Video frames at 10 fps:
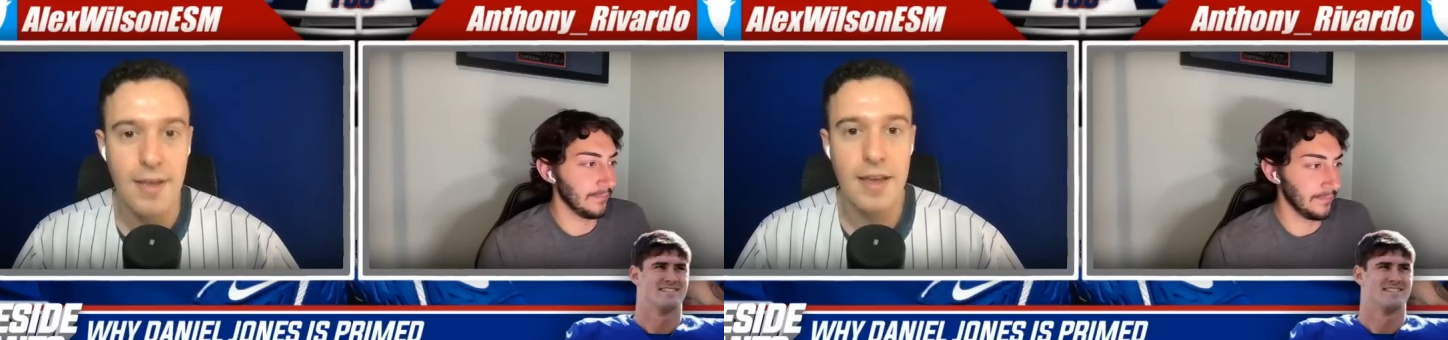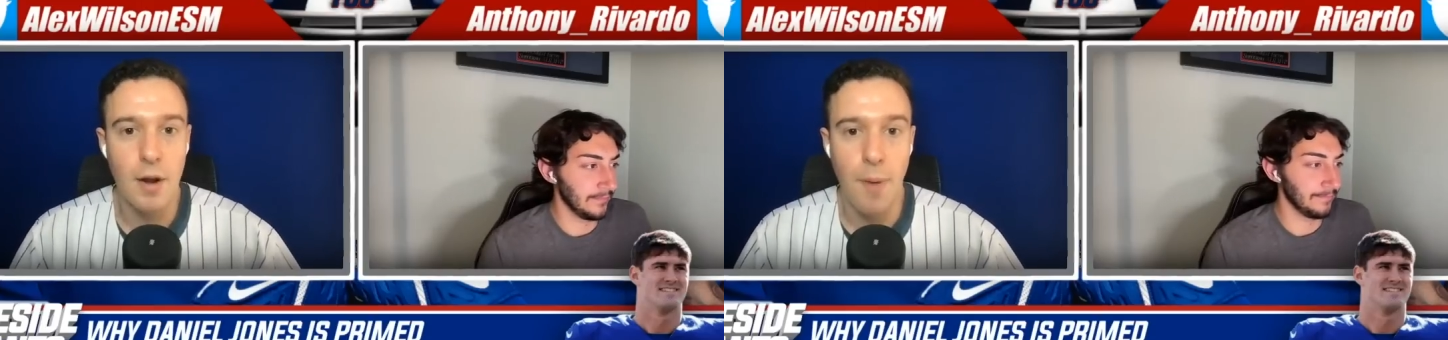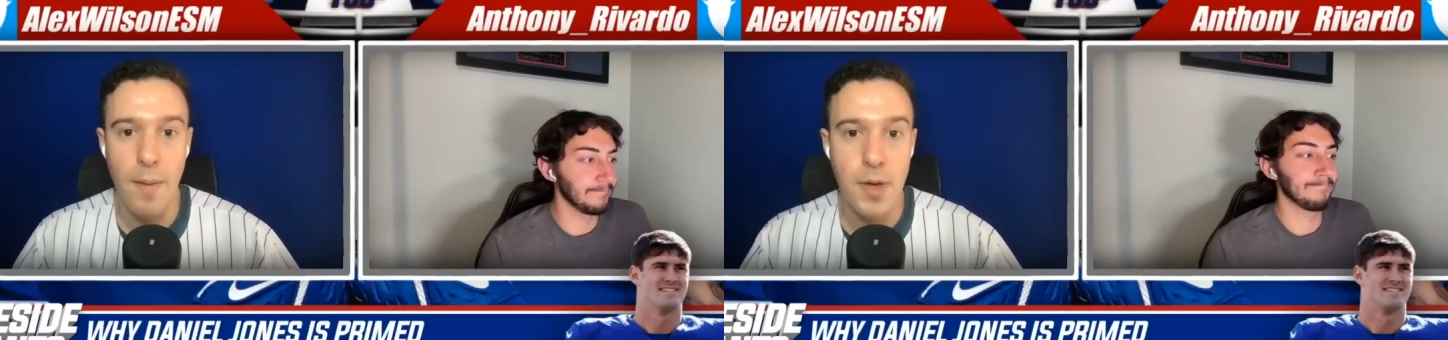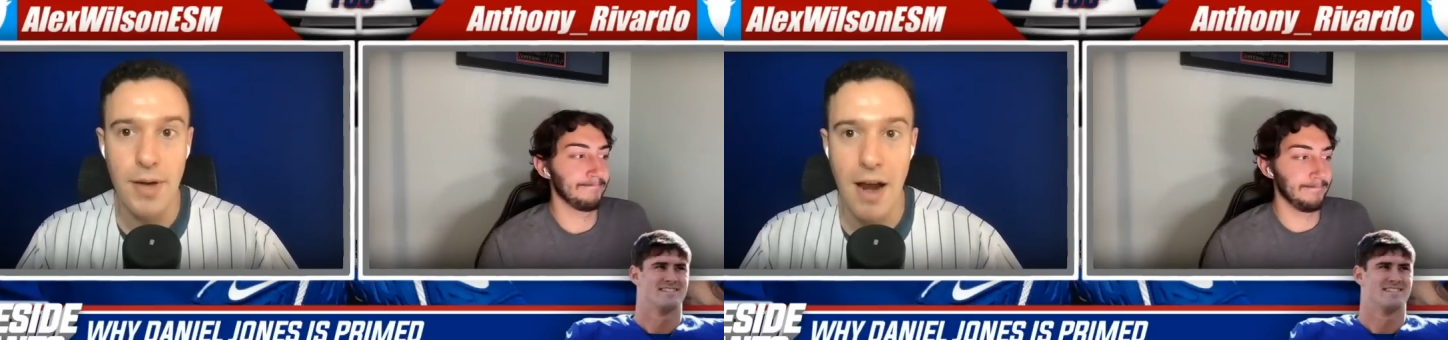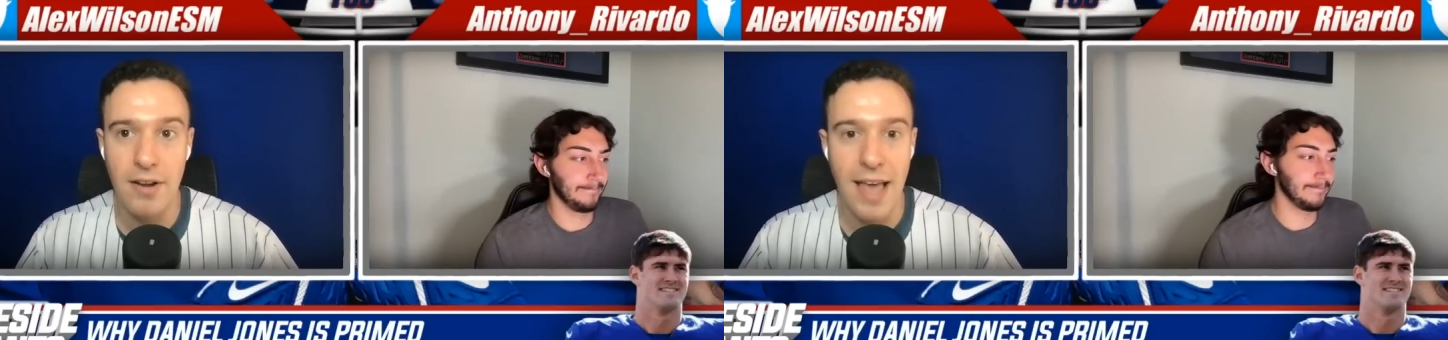Speaker 1: You know, Bobby
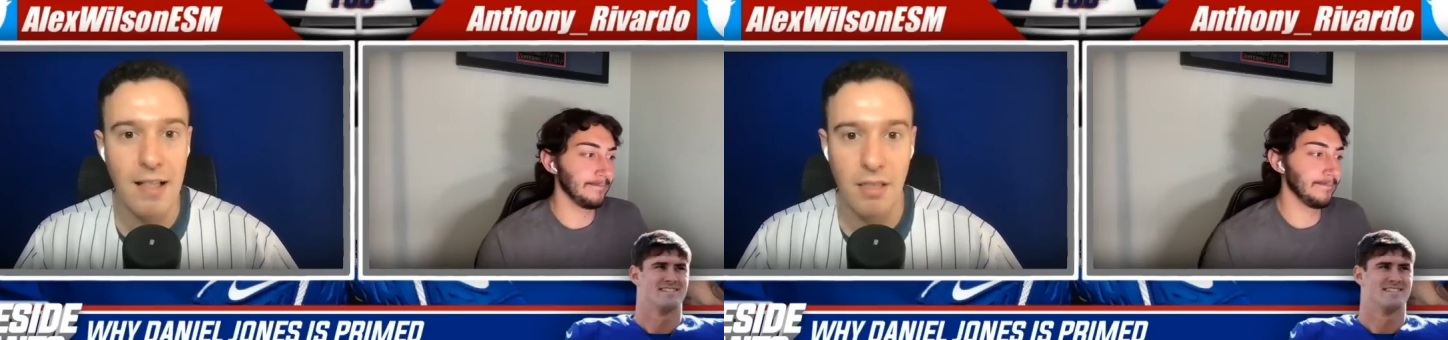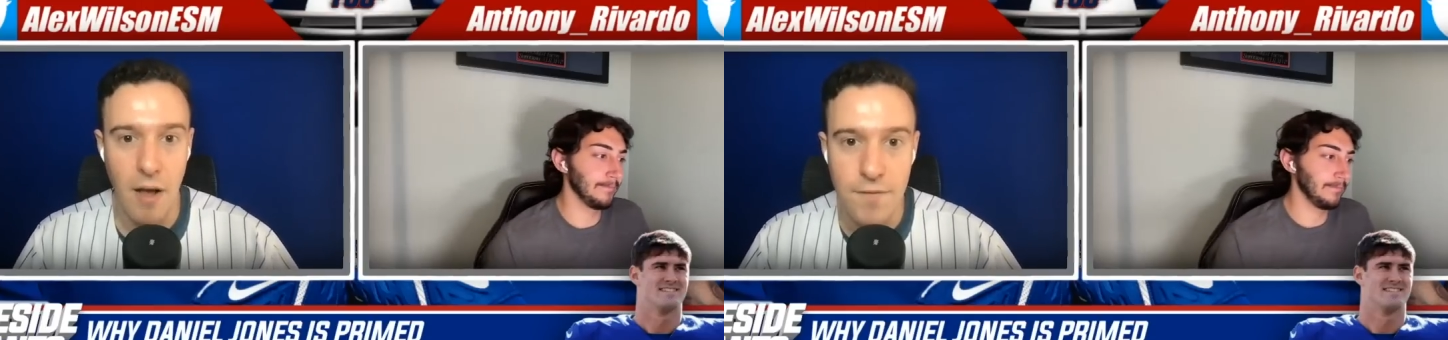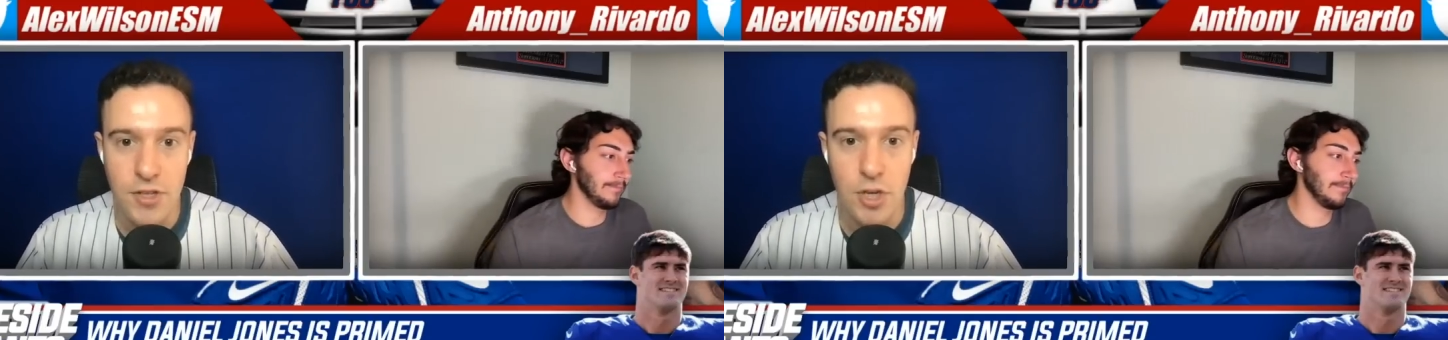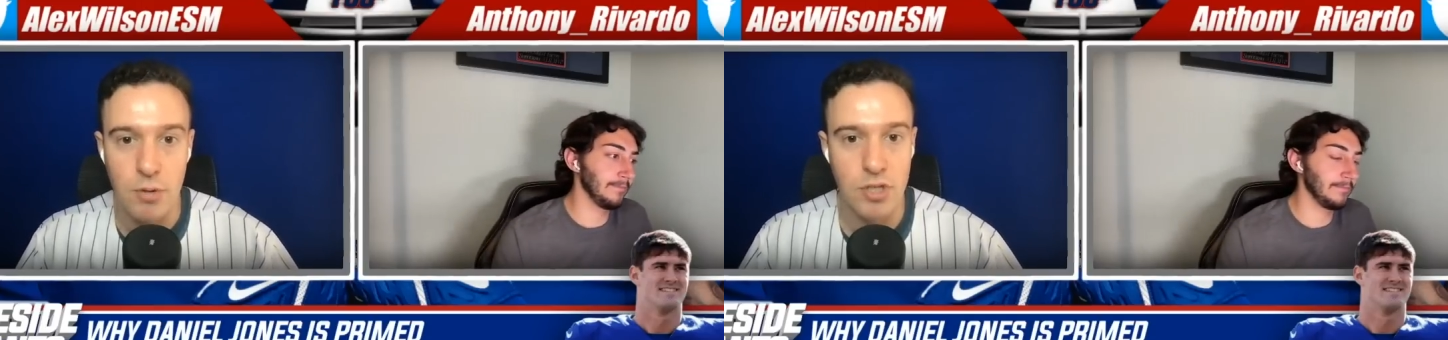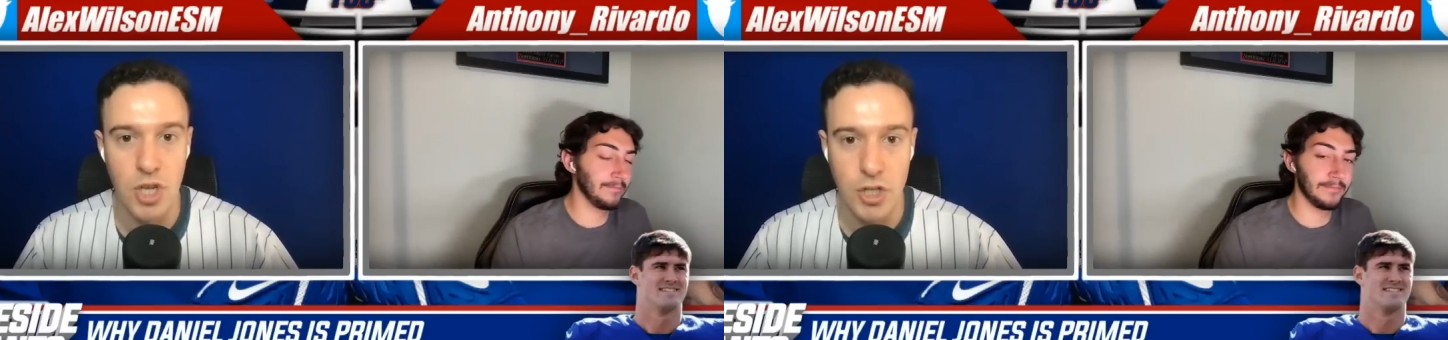Okereke, love the
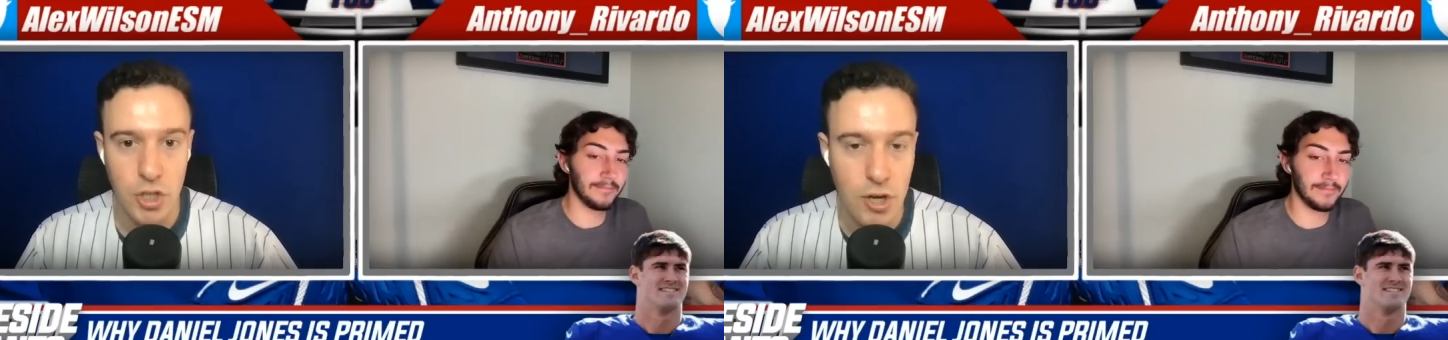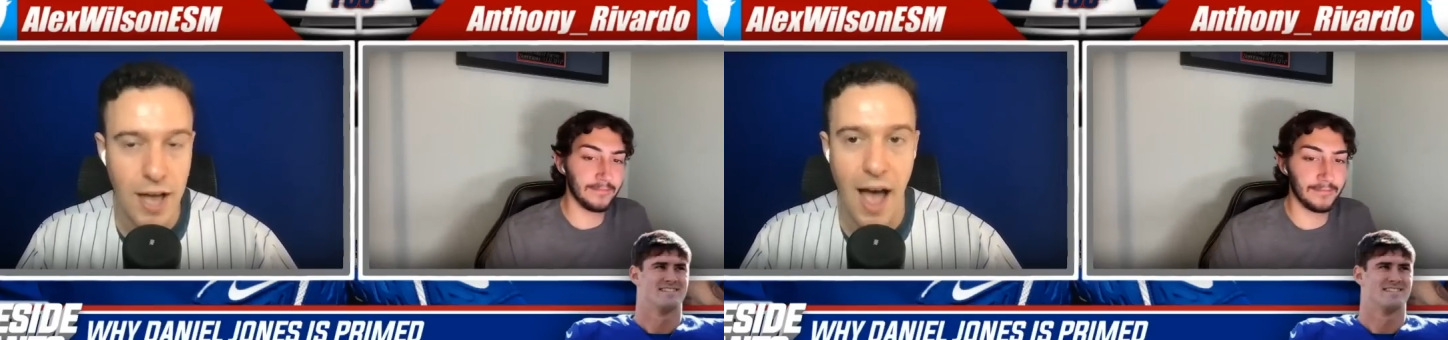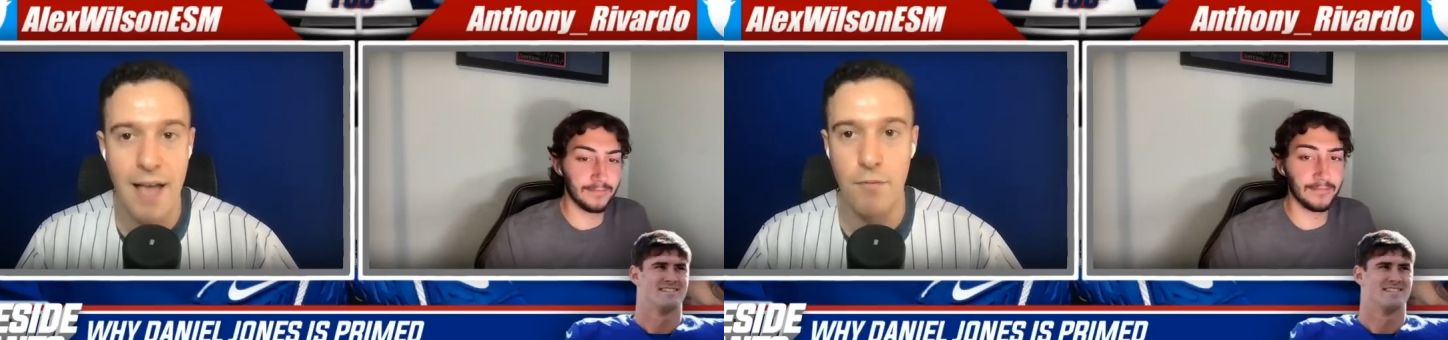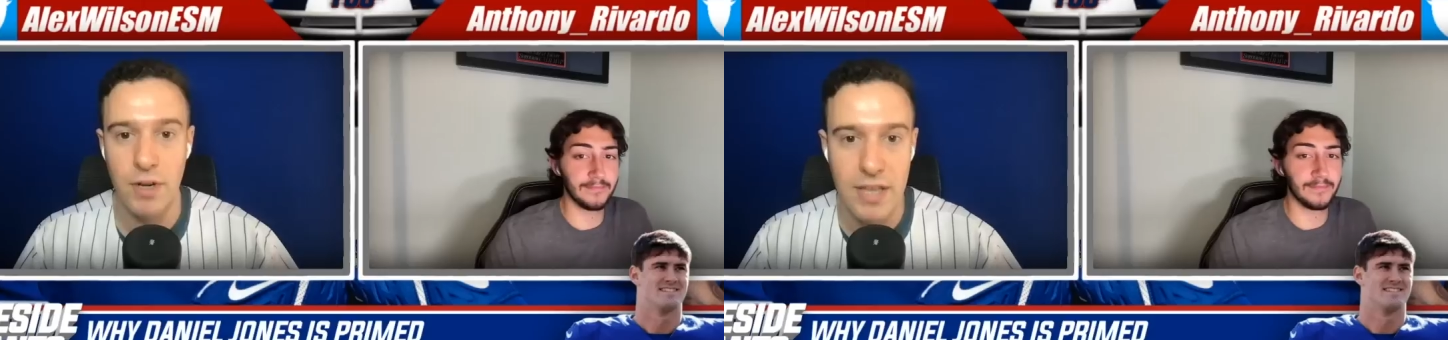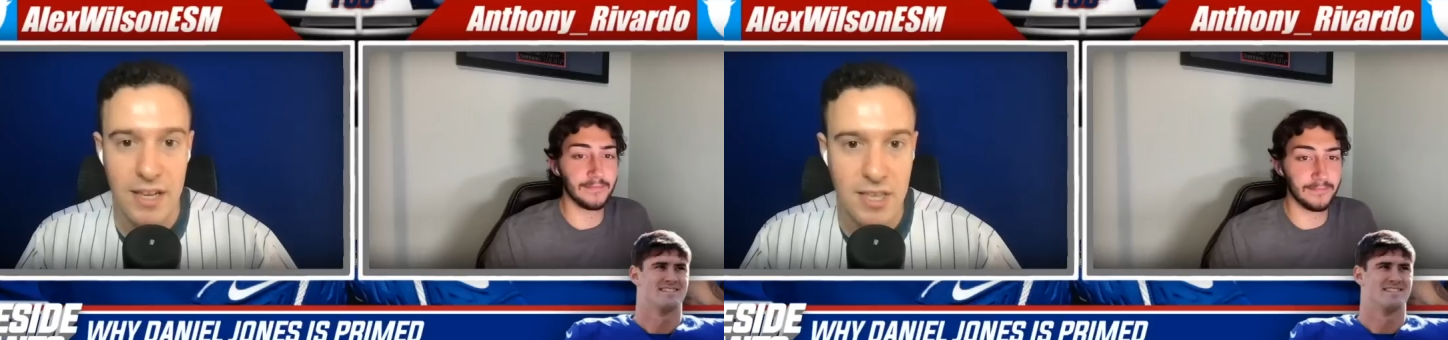dude. Such a good guy.
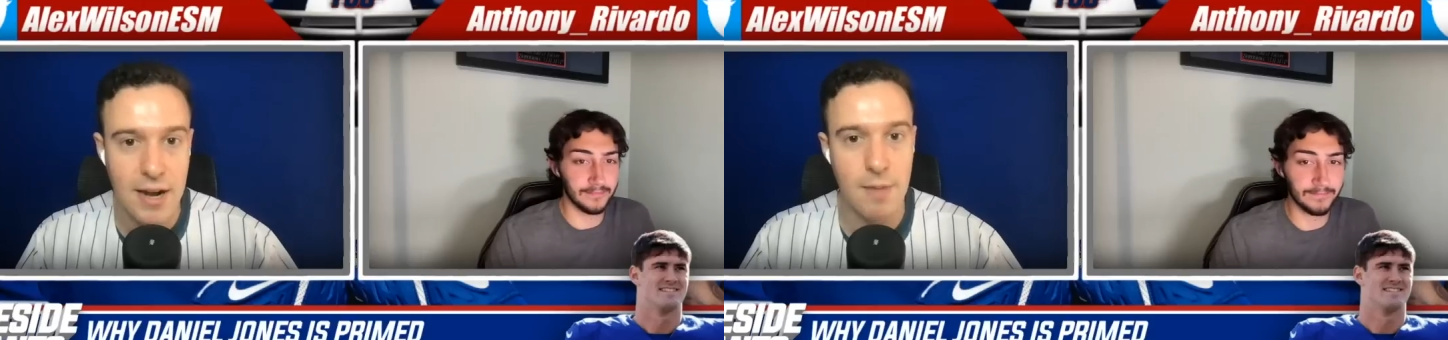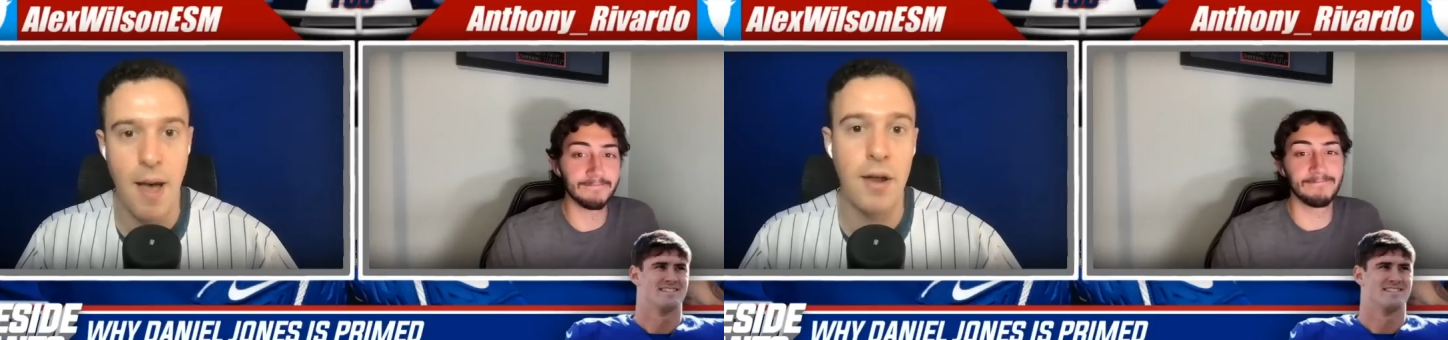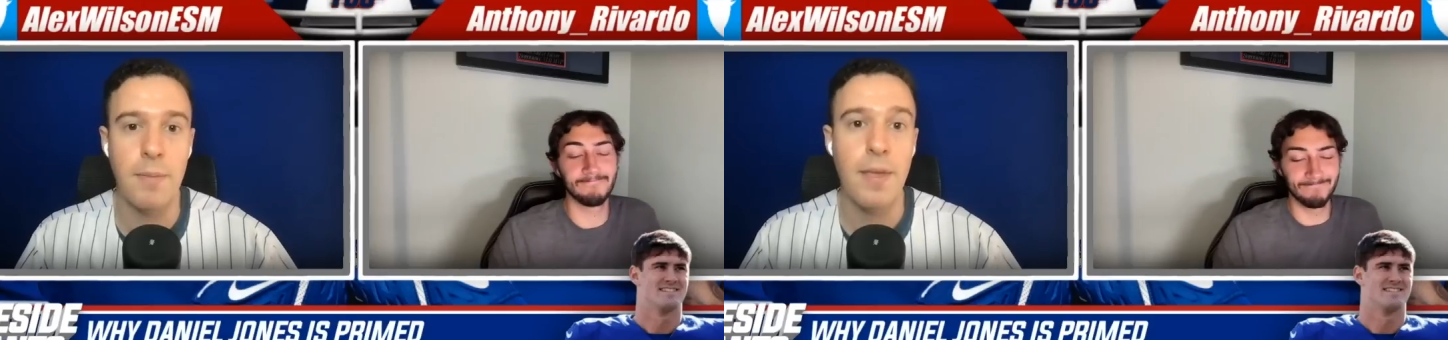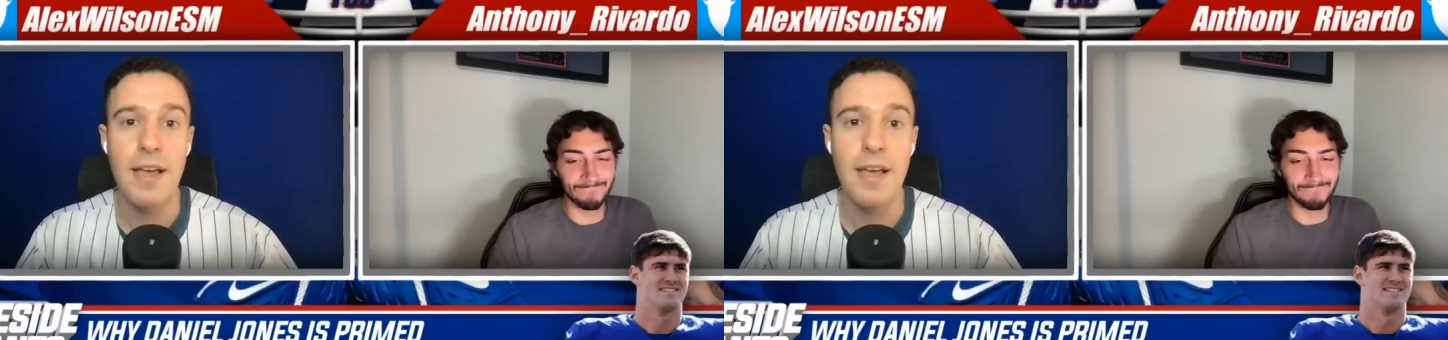Really excited about him.